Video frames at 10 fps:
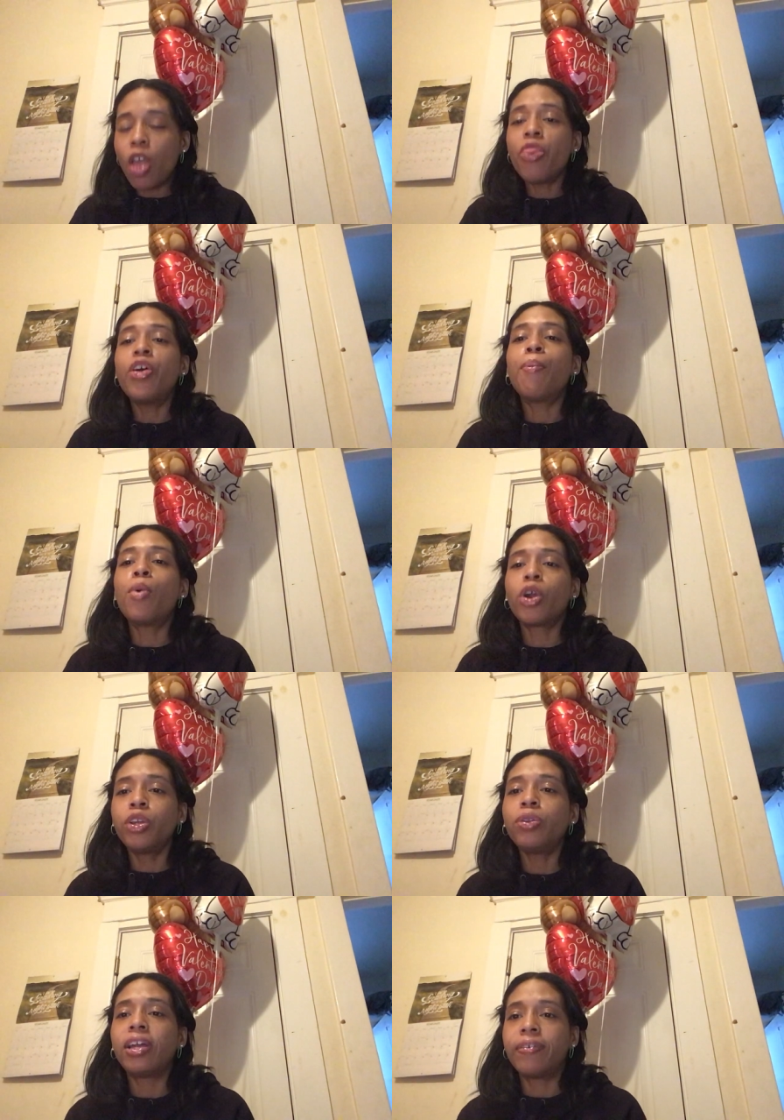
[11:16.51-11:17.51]
The more
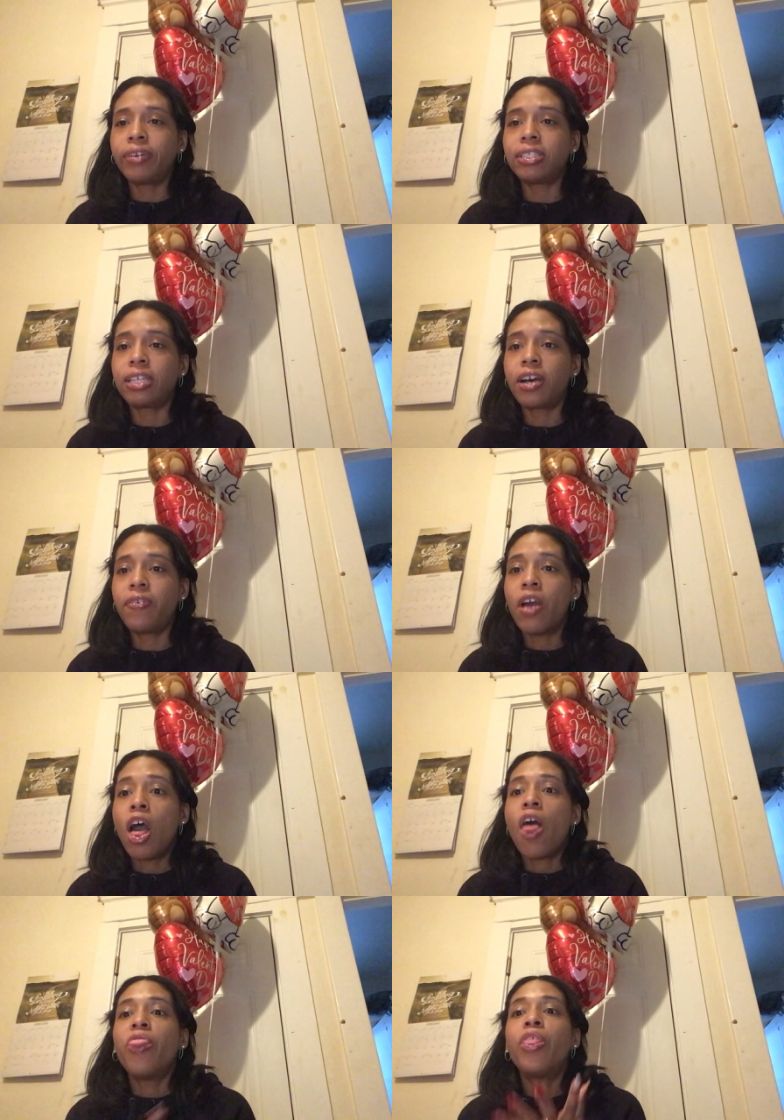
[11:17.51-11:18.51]
you love yourself,
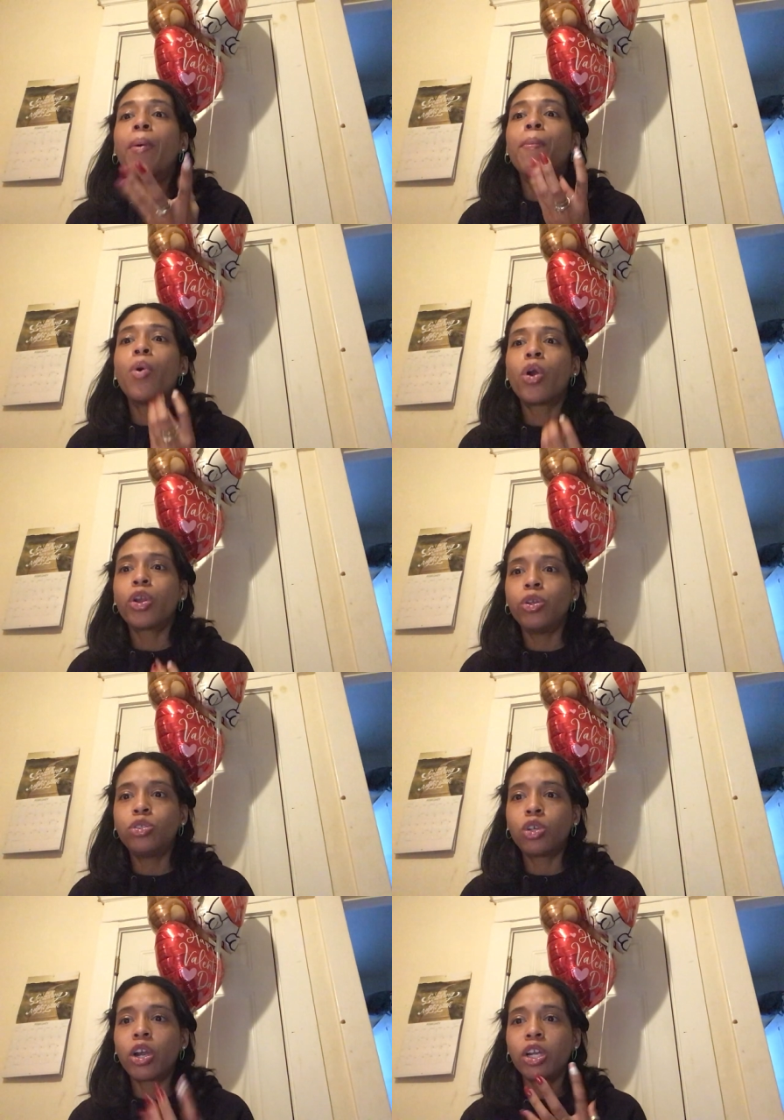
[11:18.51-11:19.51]
the more
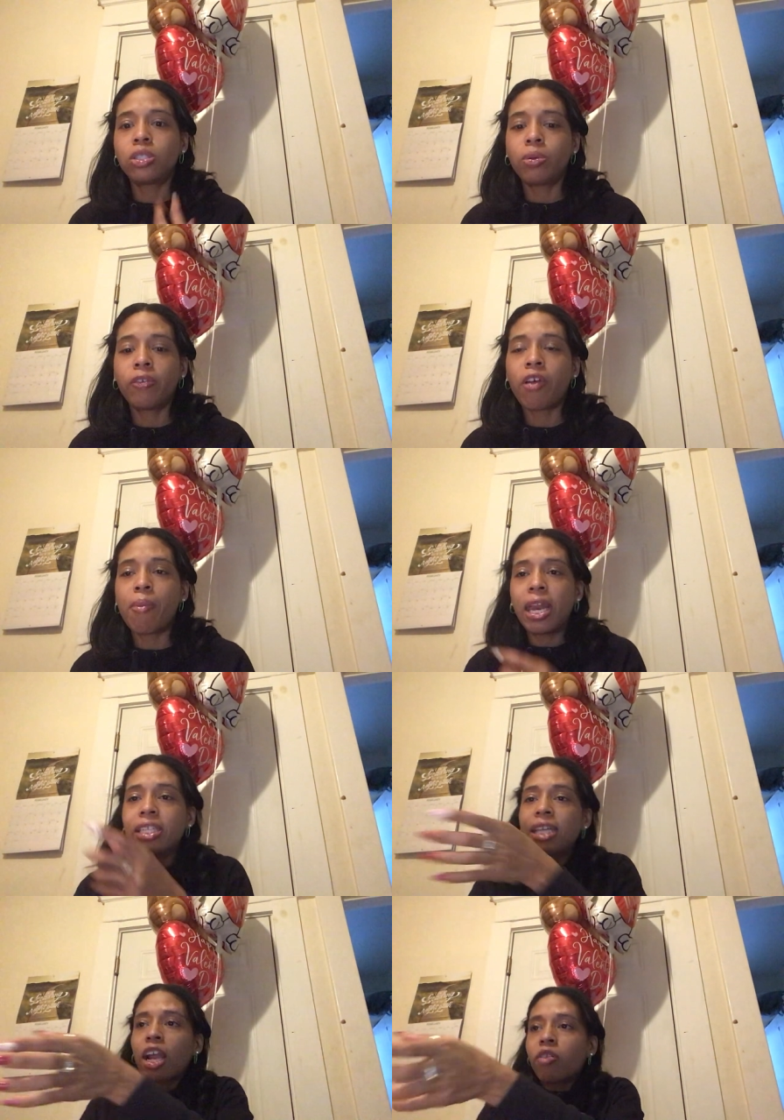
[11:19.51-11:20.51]
you draw your twin flame in.
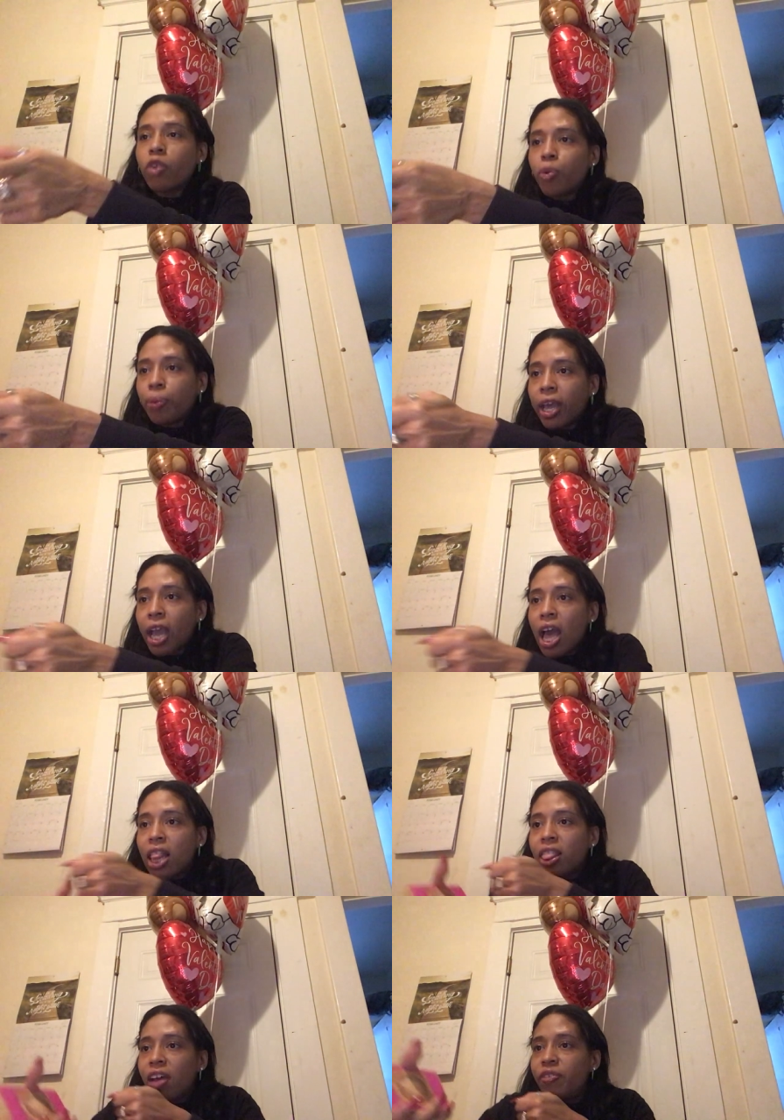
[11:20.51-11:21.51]
It's like a rope, like,
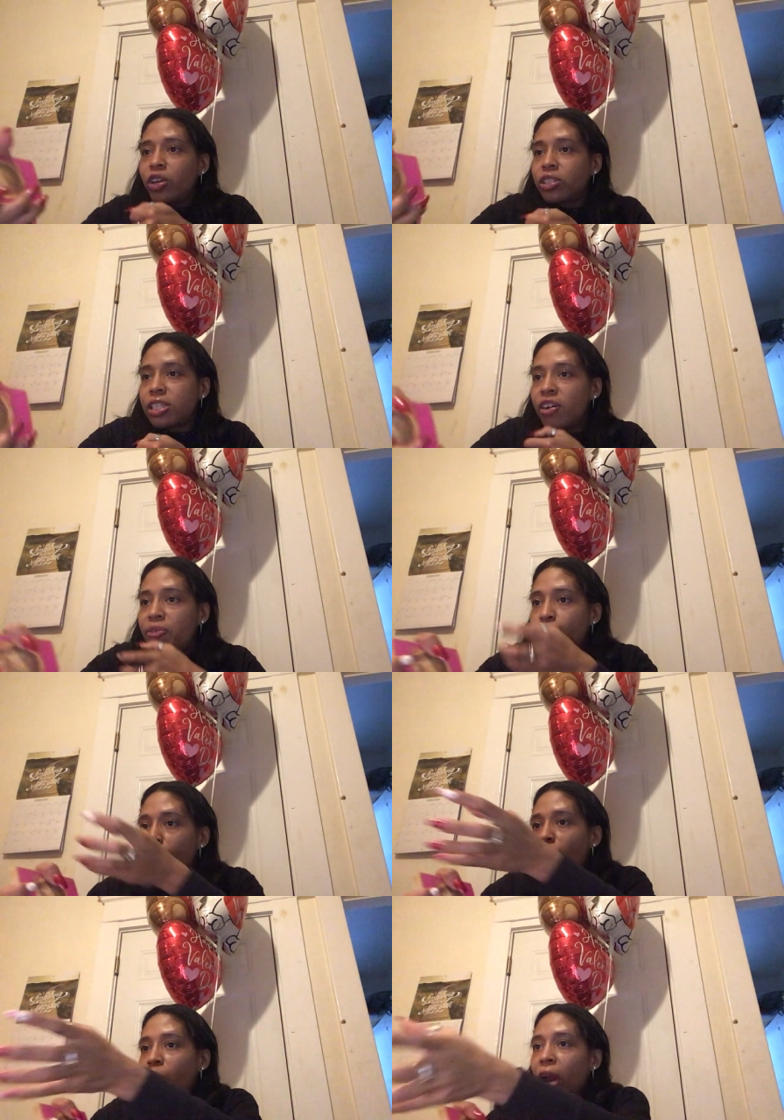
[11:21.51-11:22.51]
love yourself
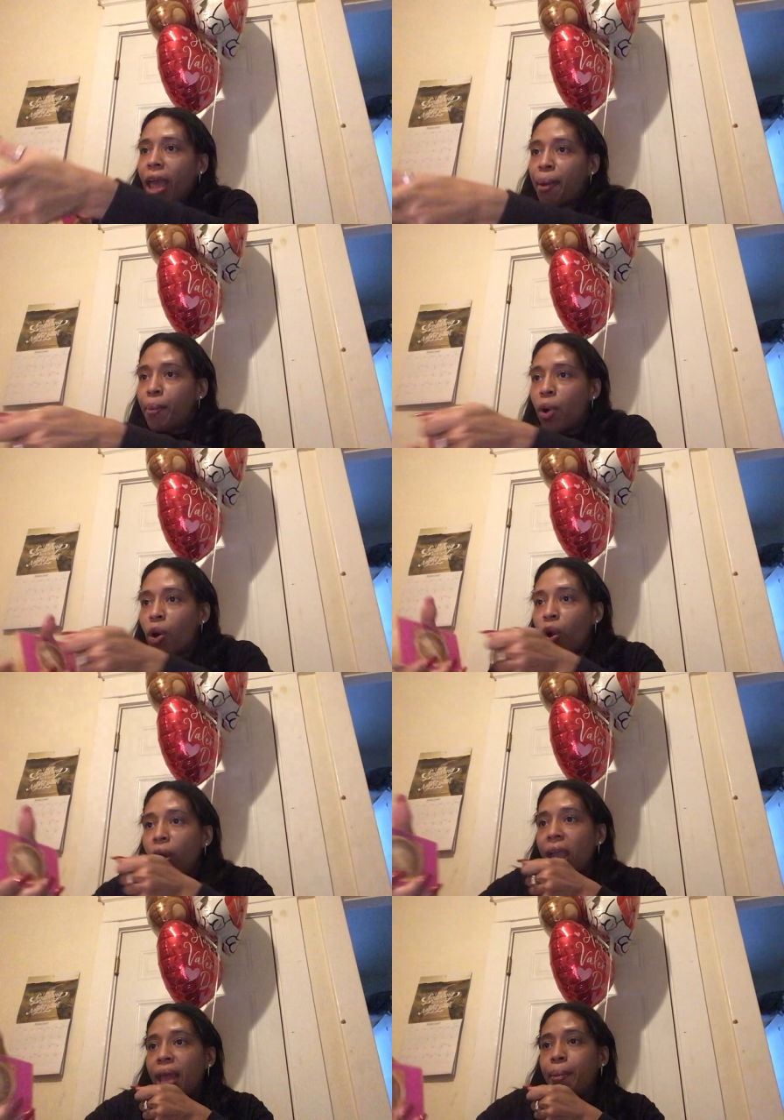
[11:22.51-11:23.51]
more and
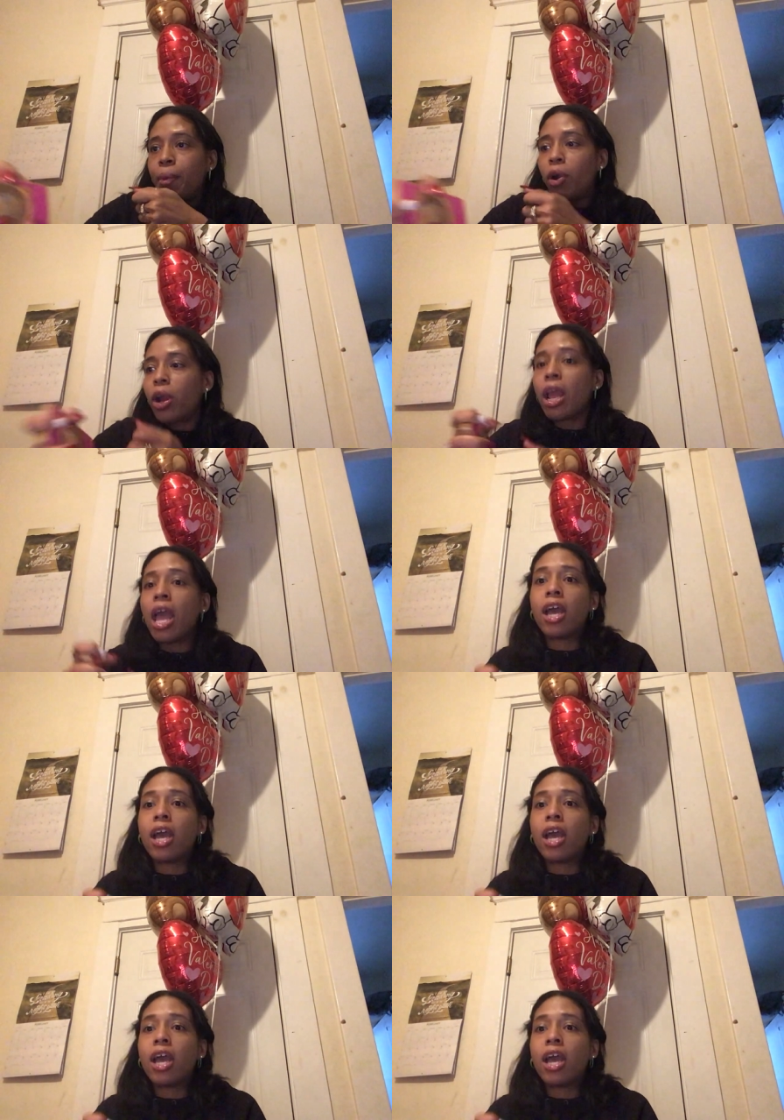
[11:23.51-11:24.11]
more and more.